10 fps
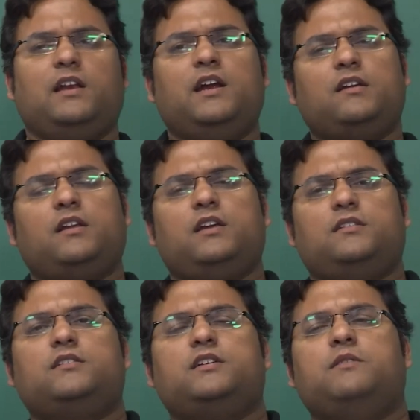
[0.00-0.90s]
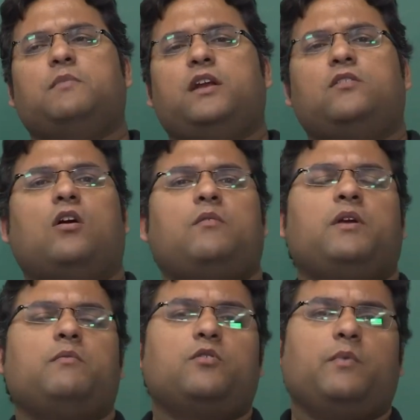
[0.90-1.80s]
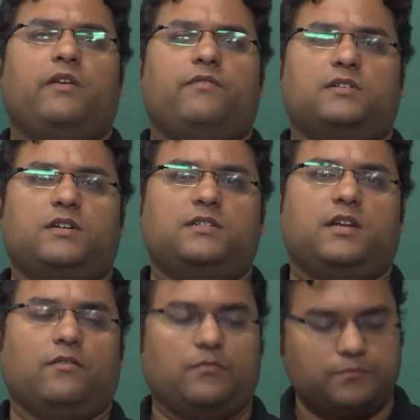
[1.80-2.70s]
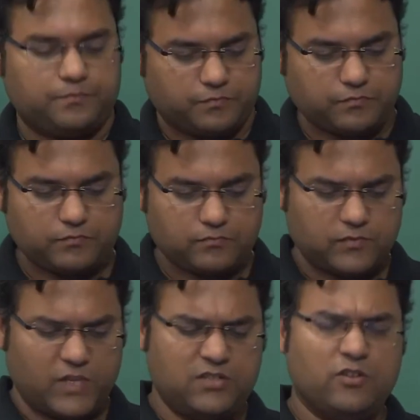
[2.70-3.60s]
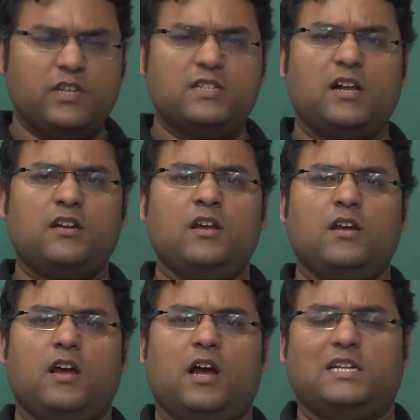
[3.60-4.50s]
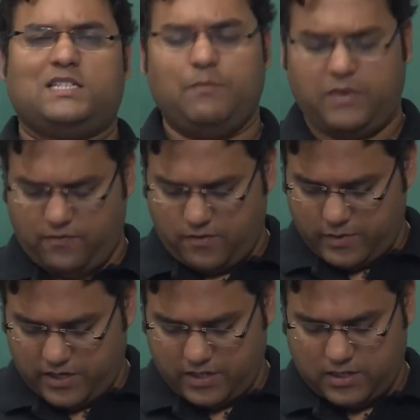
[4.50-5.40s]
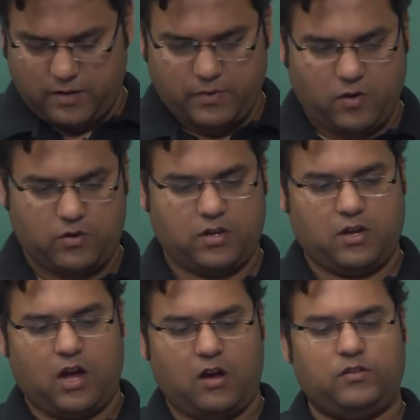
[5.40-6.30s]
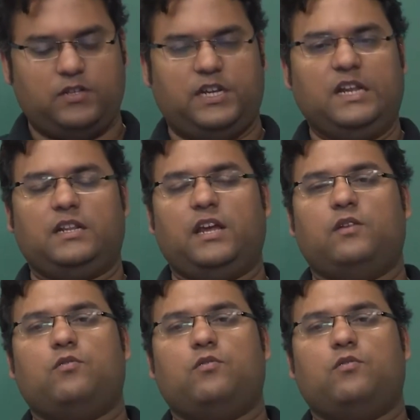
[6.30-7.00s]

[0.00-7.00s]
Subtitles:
later age the gene might not be able to manifest itself. So these are some informations about how the gene thing